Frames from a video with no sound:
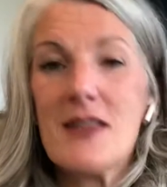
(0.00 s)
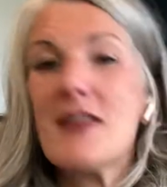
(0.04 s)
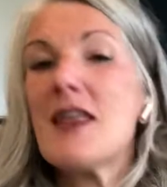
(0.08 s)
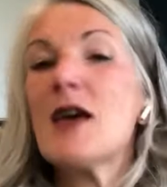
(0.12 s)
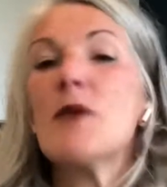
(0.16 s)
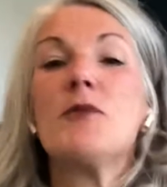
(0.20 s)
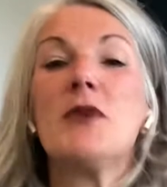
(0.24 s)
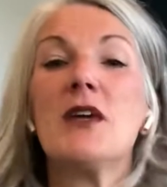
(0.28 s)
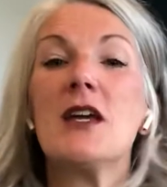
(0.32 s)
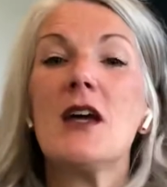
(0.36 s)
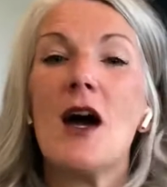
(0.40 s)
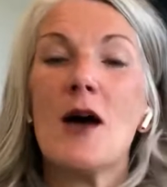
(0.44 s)

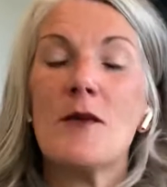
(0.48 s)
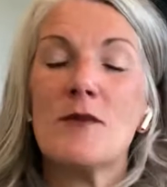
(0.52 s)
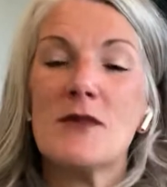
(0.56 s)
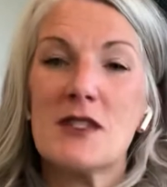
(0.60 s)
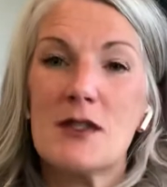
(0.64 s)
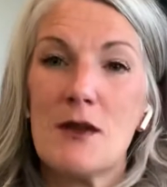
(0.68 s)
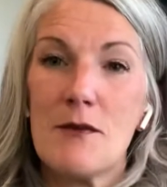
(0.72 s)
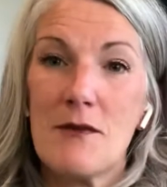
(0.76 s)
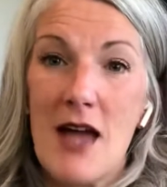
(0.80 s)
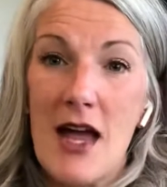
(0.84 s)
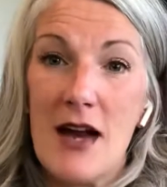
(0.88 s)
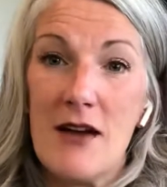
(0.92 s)
that becomes
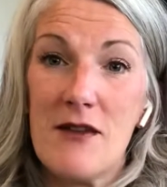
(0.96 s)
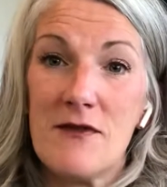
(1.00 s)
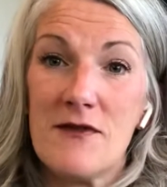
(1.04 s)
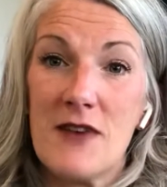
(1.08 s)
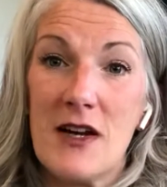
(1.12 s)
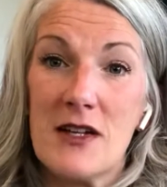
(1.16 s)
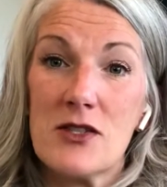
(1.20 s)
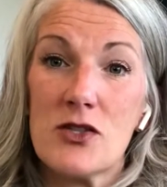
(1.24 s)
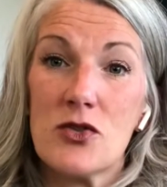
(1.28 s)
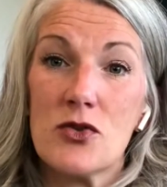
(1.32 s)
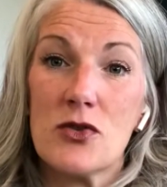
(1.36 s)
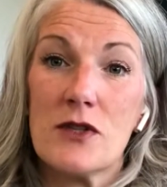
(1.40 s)
the
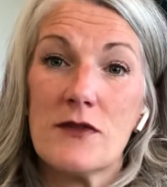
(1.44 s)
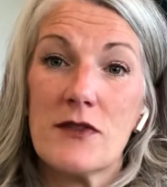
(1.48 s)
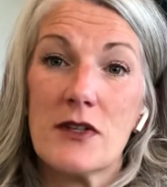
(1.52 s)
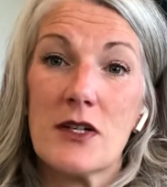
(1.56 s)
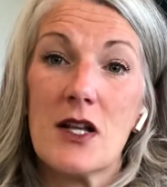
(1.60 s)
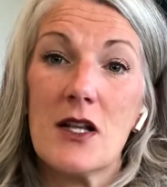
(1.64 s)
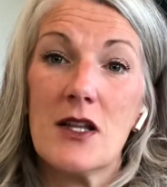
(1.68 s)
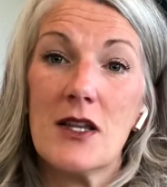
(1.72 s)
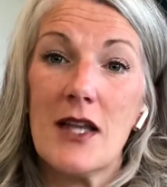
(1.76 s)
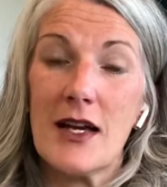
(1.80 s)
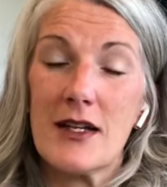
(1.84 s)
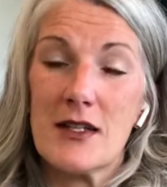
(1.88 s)
manifester of a
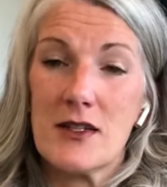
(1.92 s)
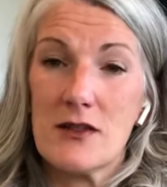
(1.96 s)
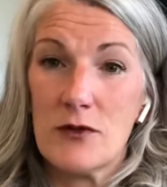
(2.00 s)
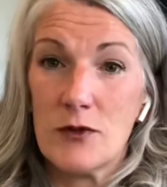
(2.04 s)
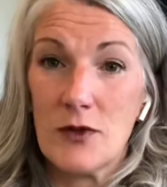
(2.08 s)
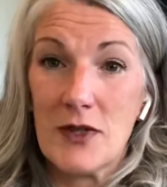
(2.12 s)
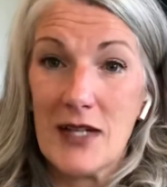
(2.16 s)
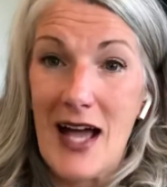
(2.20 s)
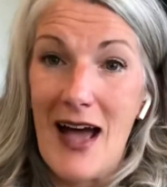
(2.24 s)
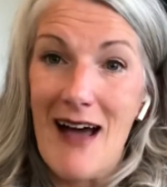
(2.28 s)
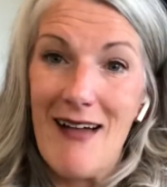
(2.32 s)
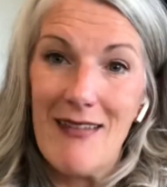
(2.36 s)
collective
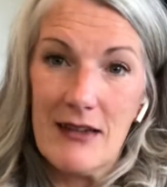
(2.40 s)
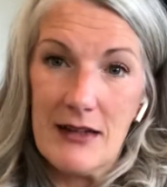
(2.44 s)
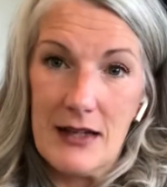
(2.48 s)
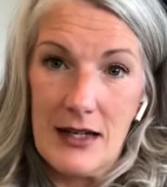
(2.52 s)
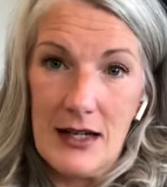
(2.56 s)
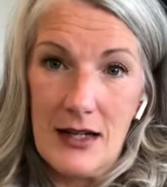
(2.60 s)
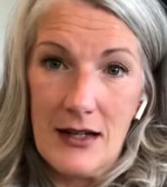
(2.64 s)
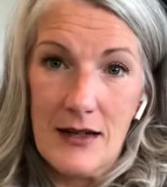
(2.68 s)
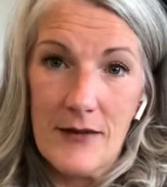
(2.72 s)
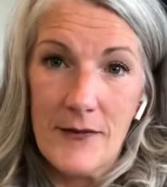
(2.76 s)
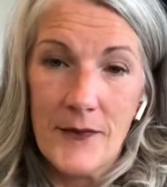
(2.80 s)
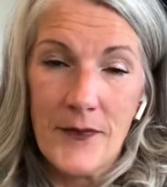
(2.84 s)
reality.